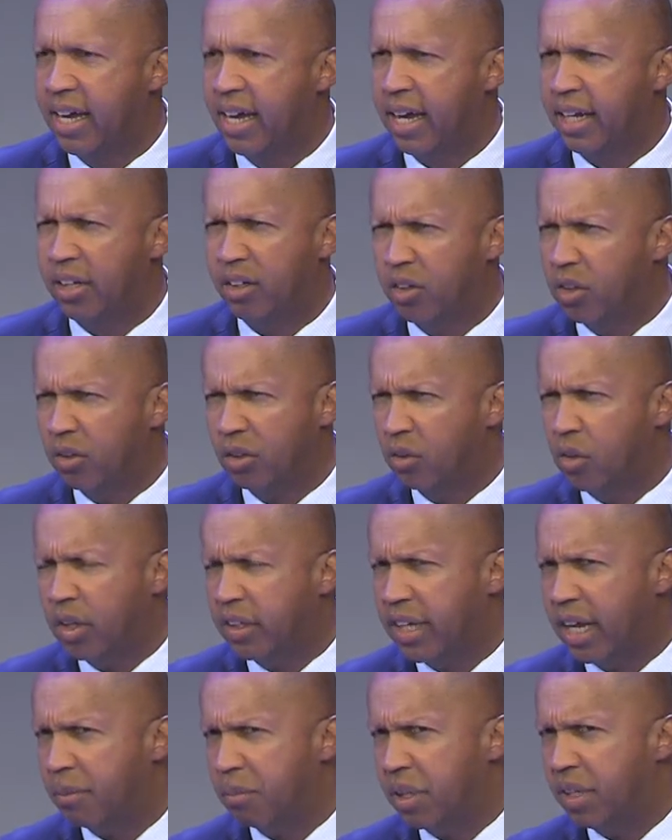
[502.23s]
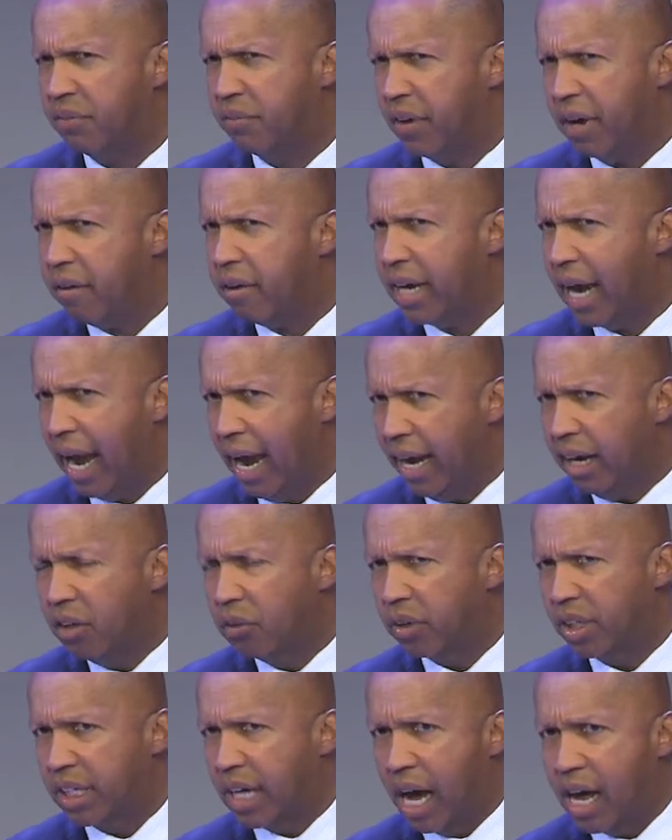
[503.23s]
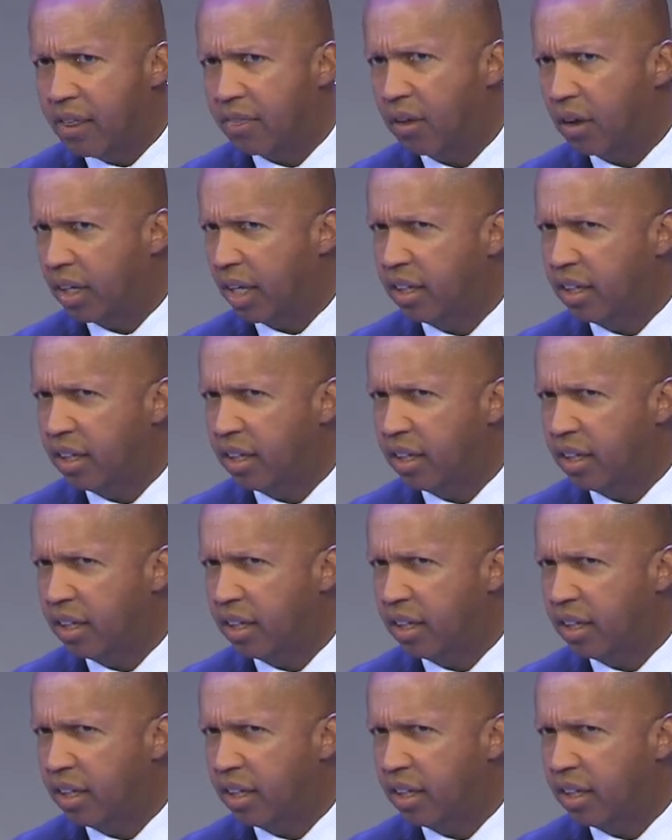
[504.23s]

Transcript: And he looked at me very angrily, I thought.